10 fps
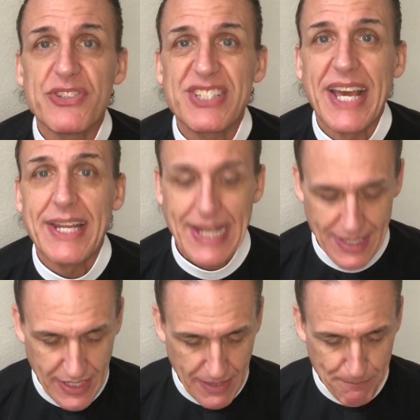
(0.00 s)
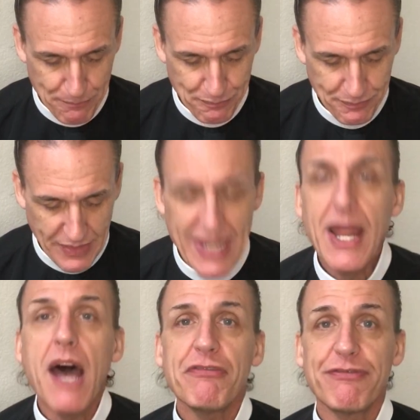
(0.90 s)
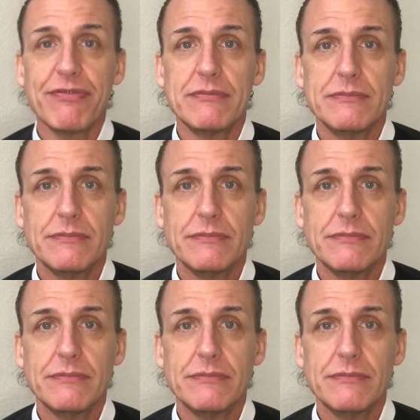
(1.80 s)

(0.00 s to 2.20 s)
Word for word: said, Enough!